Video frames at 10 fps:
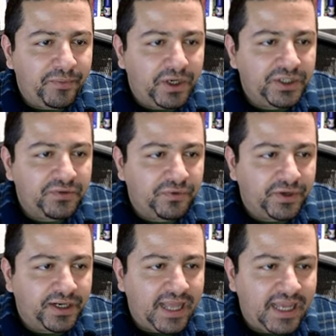margin
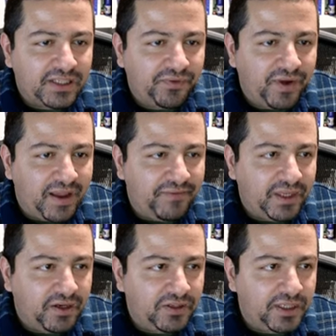for the last five
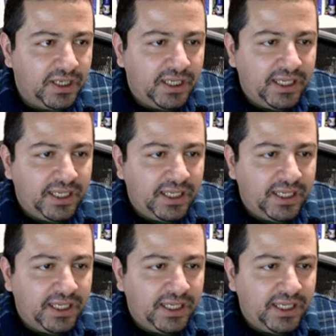years.